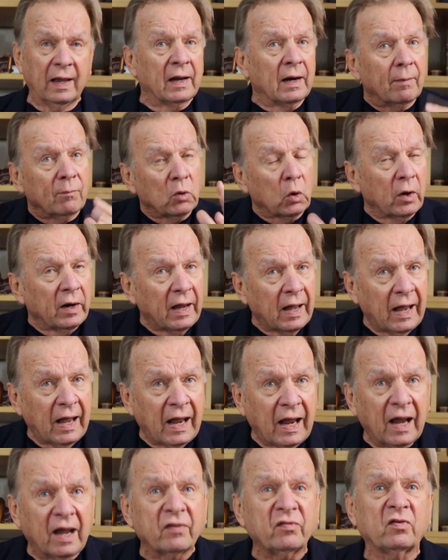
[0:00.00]
And I'm going to
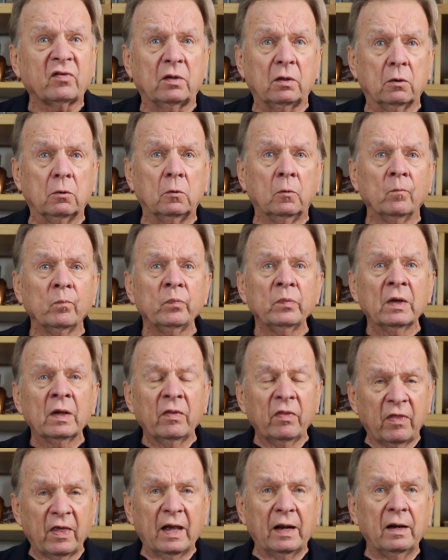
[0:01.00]
ask you
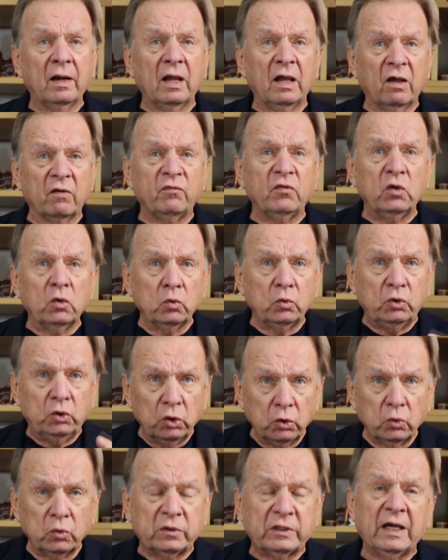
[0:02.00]
then if you
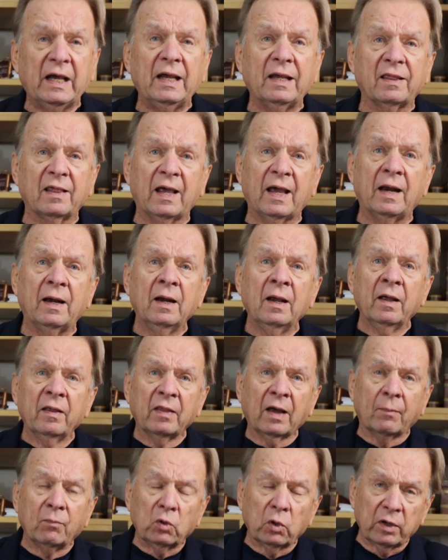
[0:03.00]
do take that,
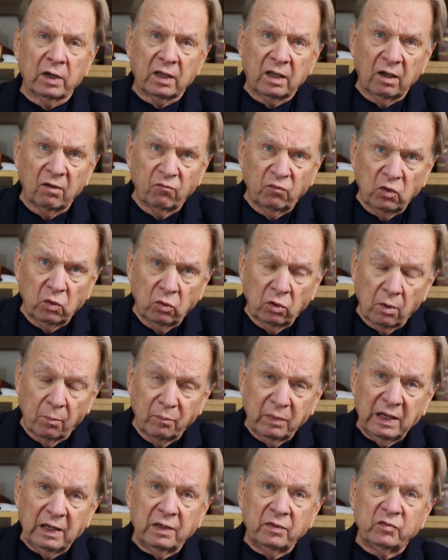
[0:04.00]
I'm going to give you the
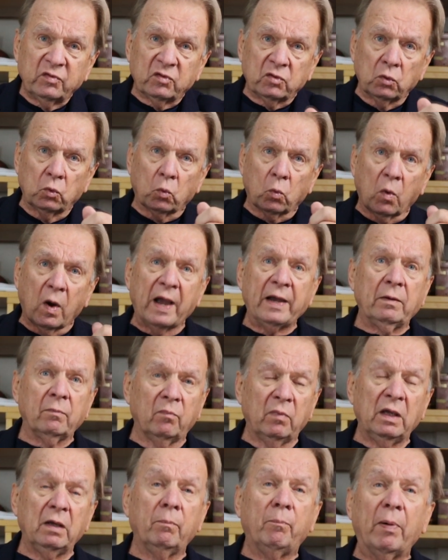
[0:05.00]
means to write
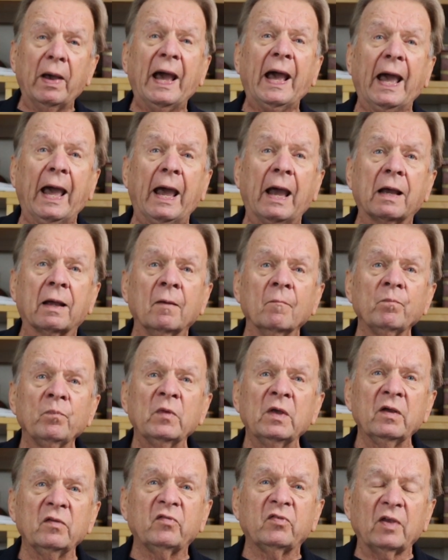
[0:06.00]
me back
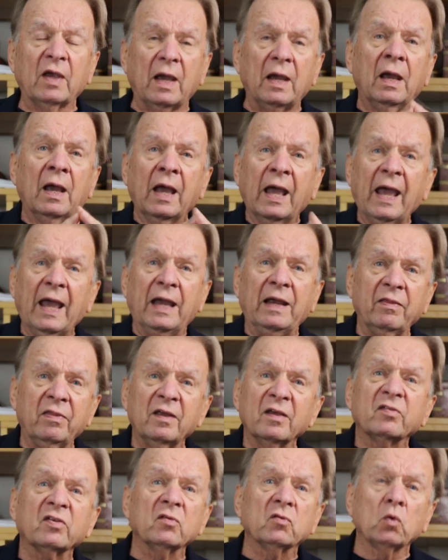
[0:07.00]
and say, hey,
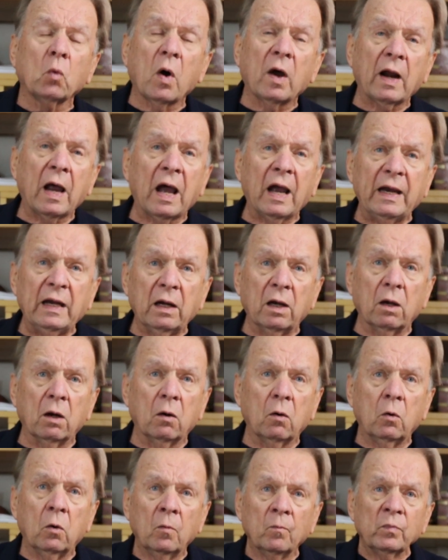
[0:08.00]
this is what I
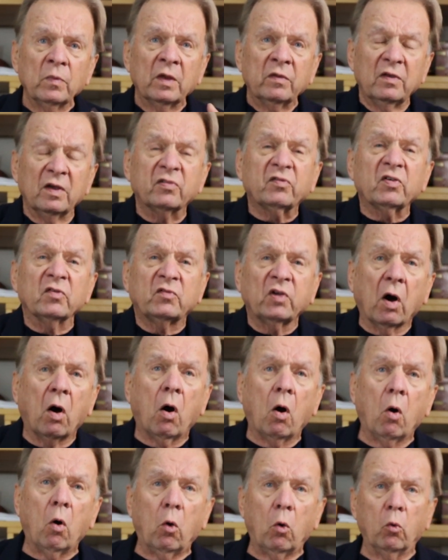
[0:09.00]
know. This is a
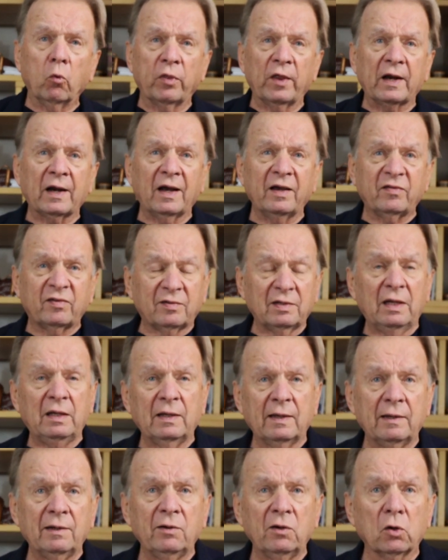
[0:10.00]
hole that I
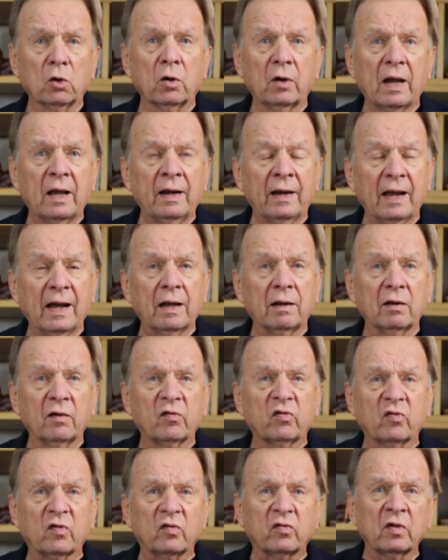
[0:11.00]
see in your
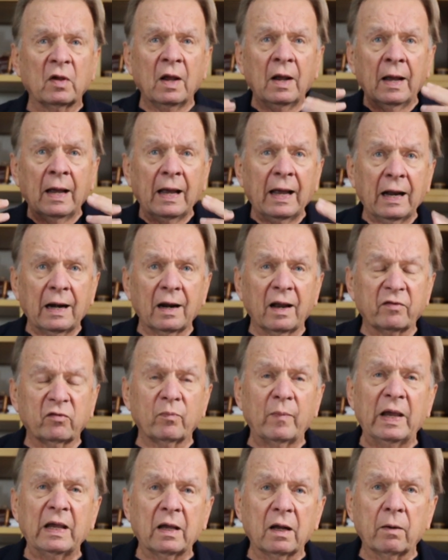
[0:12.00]
analysis, and let's
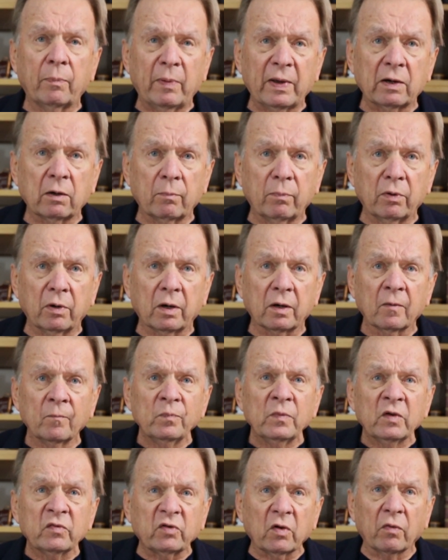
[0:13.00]
make it a better book
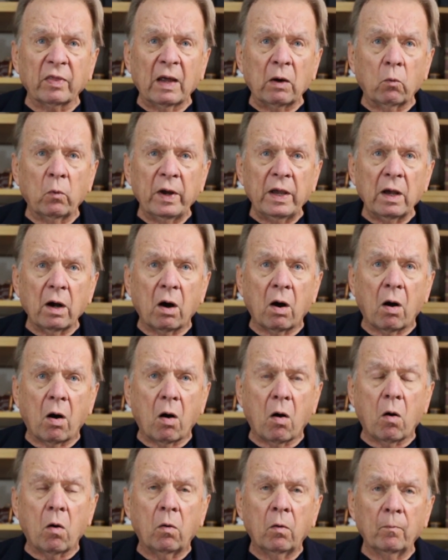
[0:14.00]
so that we
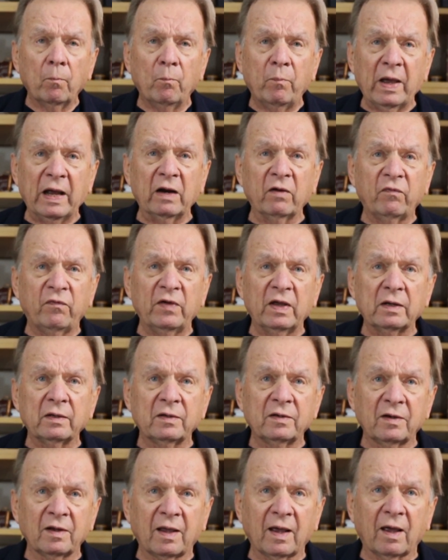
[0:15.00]
all
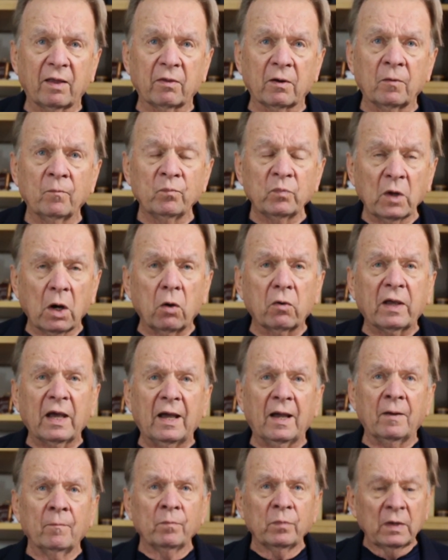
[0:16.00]
benefit together.
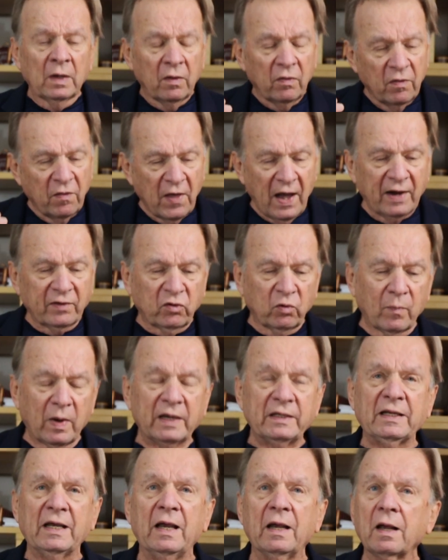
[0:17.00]
Okay that's
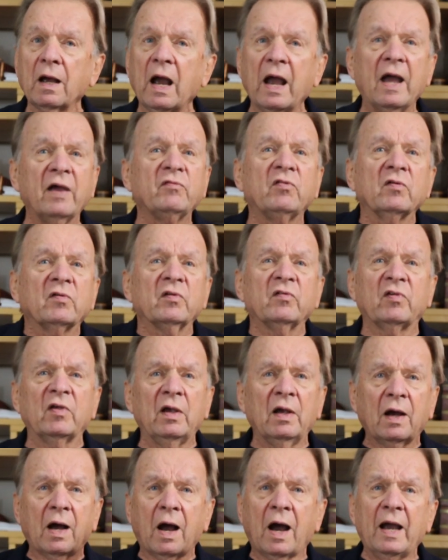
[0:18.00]
my take. As you can
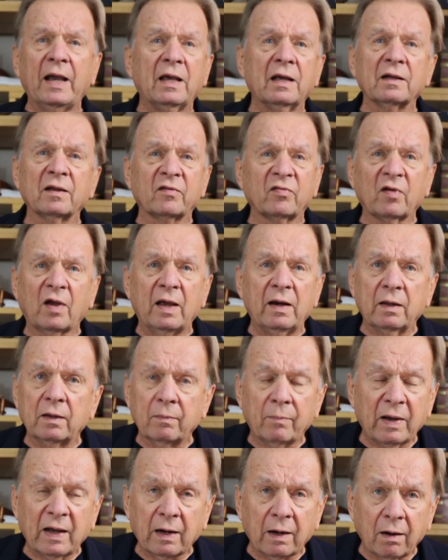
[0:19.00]
see, I get excited
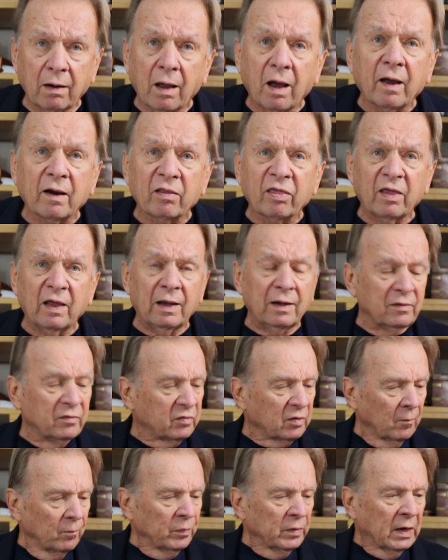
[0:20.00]
about a lot of
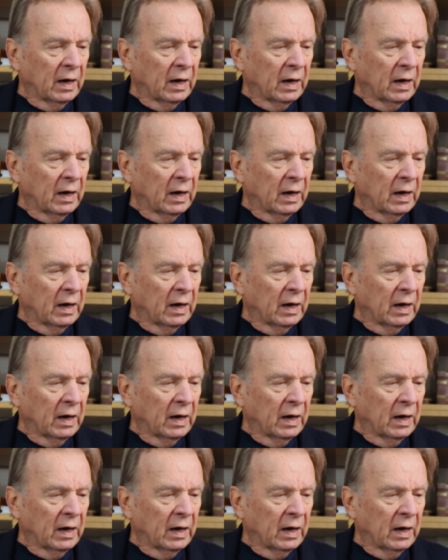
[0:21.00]
things.